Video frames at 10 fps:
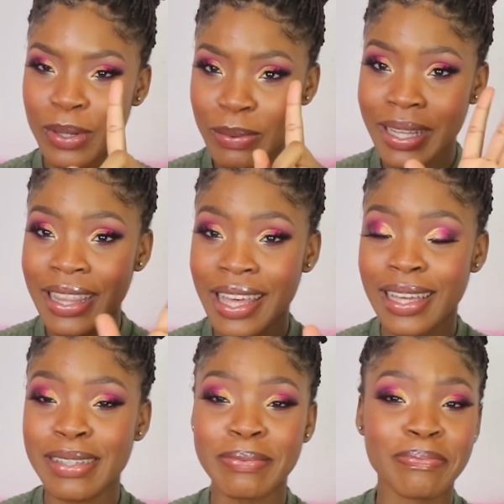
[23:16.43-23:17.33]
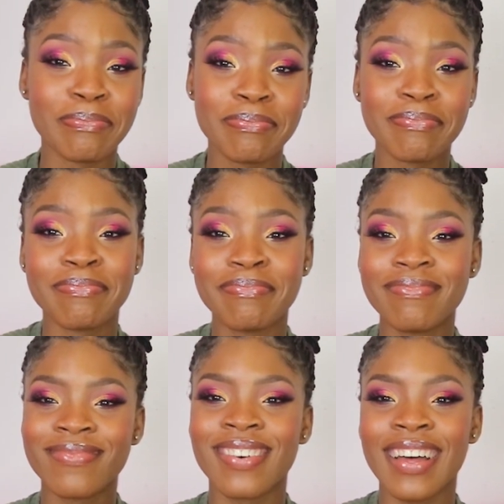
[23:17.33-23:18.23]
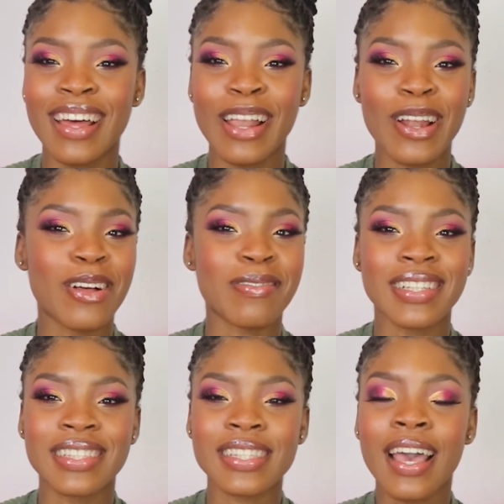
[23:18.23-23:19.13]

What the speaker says: One thing. Love it.